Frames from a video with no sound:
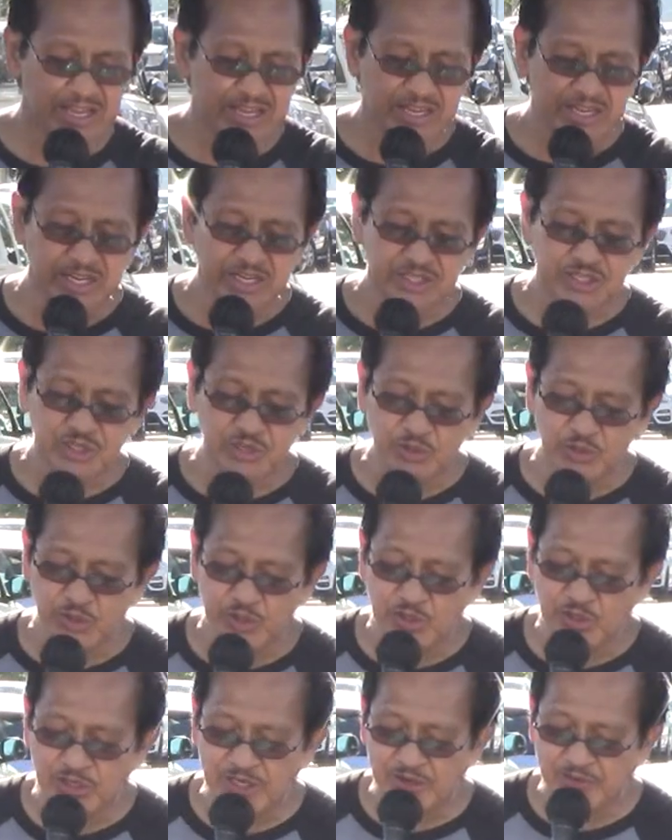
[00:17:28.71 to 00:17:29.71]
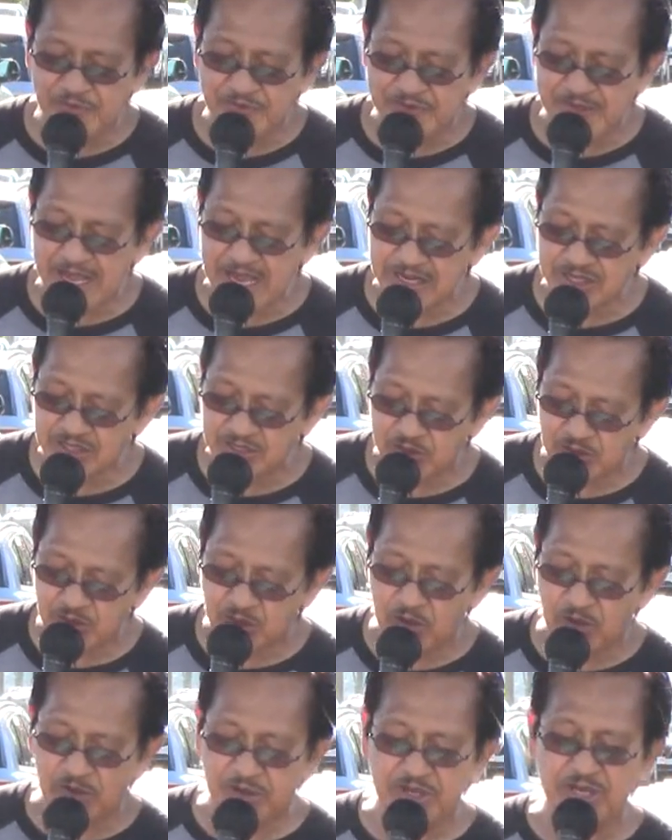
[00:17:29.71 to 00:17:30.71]
It's good to give thanks to the
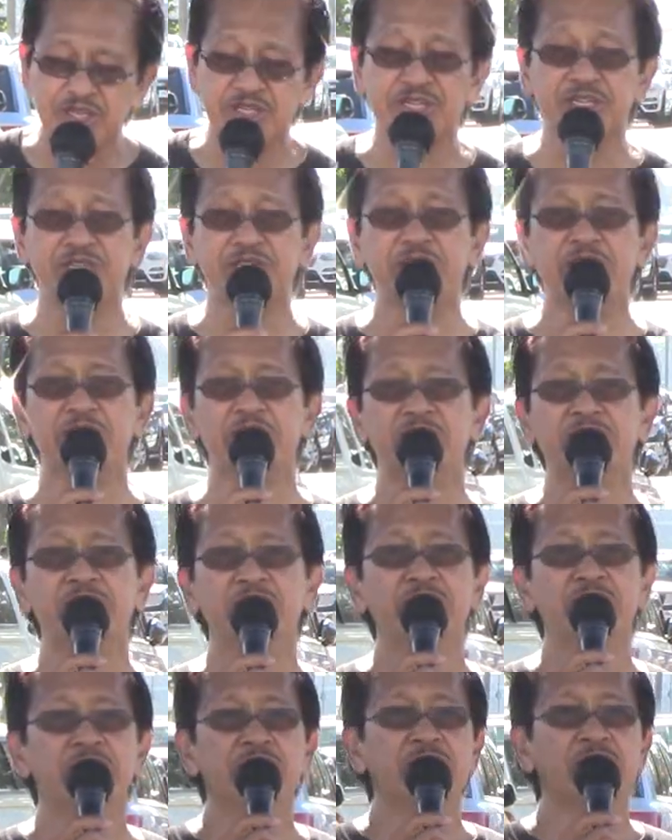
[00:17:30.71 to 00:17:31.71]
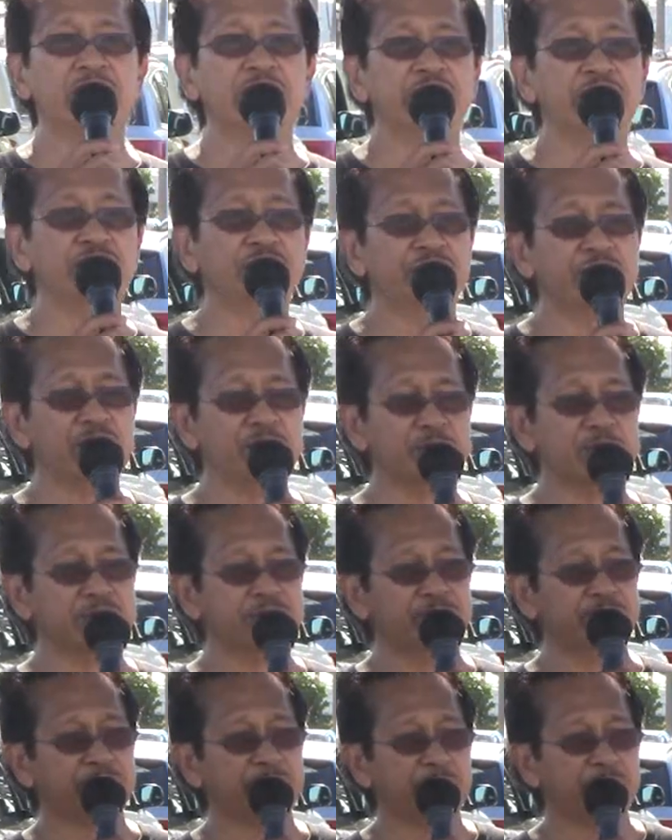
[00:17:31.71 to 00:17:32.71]
Lord. This is the uh, King David,
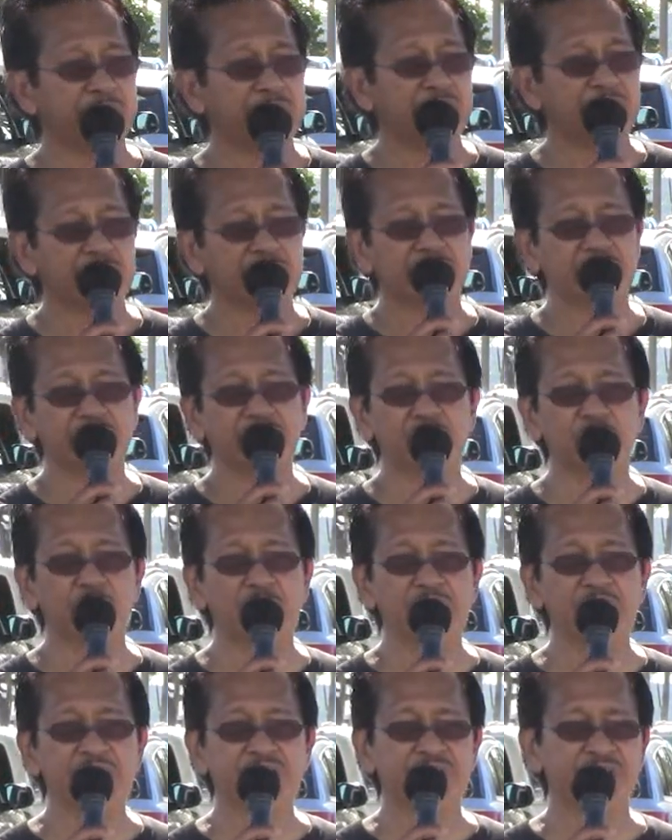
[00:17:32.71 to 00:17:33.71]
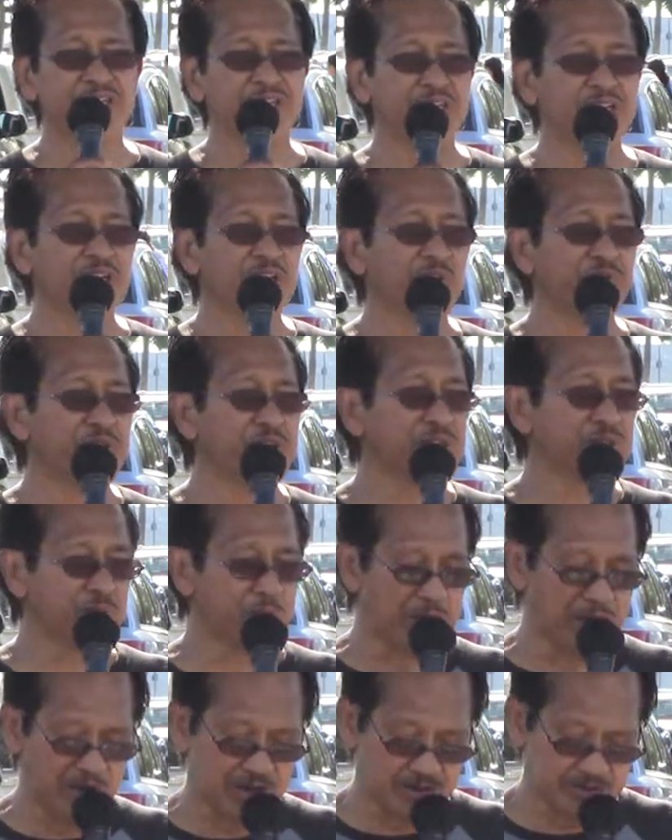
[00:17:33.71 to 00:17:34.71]
the greatest king of
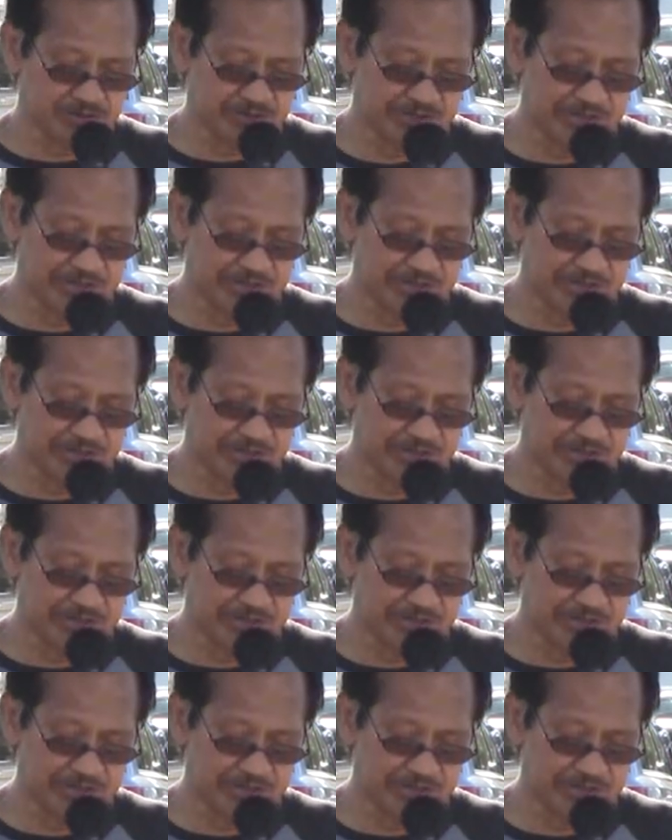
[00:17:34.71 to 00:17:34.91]
Israel.